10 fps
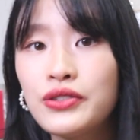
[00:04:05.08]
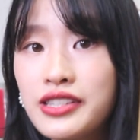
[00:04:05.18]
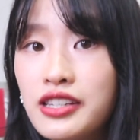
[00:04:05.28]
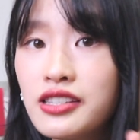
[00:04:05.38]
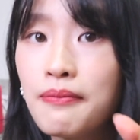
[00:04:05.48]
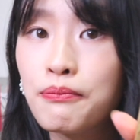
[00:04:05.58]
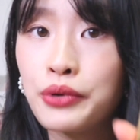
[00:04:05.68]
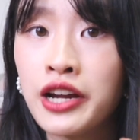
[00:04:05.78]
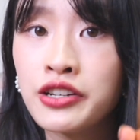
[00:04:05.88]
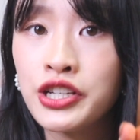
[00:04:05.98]
This is a
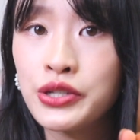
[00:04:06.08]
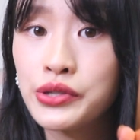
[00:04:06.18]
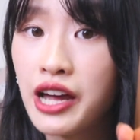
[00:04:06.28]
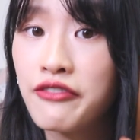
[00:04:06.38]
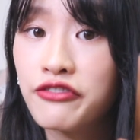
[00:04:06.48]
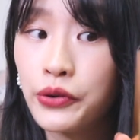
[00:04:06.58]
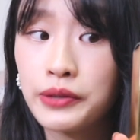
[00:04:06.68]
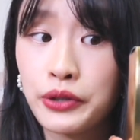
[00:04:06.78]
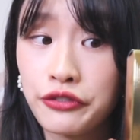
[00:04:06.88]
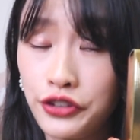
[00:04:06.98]
brand new Tom
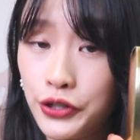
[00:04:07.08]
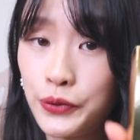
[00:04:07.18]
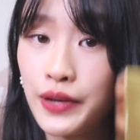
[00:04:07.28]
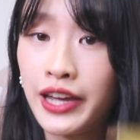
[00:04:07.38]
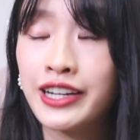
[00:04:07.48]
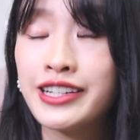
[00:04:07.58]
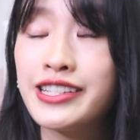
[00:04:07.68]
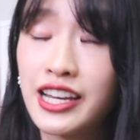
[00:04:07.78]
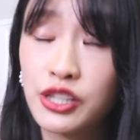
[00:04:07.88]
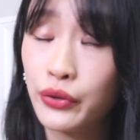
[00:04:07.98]
Ford perfume, and
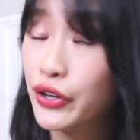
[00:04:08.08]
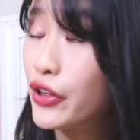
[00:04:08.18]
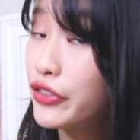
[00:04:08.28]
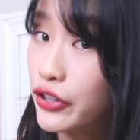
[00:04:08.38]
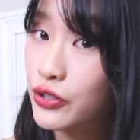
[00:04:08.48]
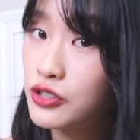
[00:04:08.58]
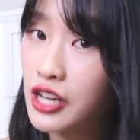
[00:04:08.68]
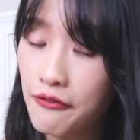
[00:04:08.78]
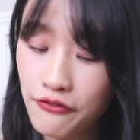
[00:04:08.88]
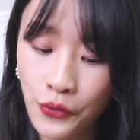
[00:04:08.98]
as we all know,
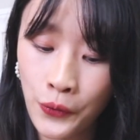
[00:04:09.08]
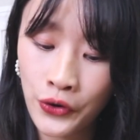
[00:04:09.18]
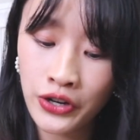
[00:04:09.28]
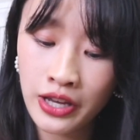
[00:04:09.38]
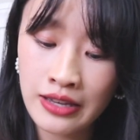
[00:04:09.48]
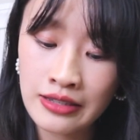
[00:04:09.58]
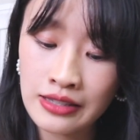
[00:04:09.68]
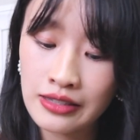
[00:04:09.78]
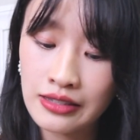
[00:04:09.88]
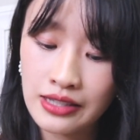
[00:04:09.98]
Tom Ford
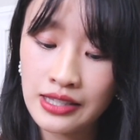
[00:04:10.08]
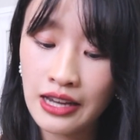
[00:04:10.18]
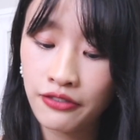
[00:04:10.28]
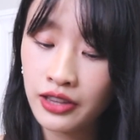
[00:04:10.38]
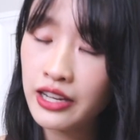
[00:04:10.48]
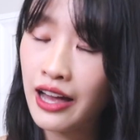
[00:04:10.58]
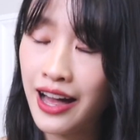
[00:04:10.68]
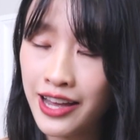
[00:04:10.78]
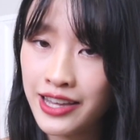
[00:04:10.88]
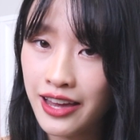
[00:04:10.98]
is definitely
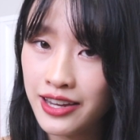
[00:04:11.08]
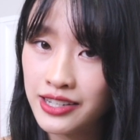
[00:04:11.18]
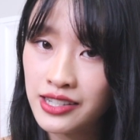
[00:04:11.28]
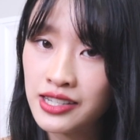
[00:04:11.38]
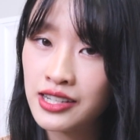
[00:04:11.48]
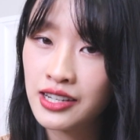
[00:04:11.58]
high-end.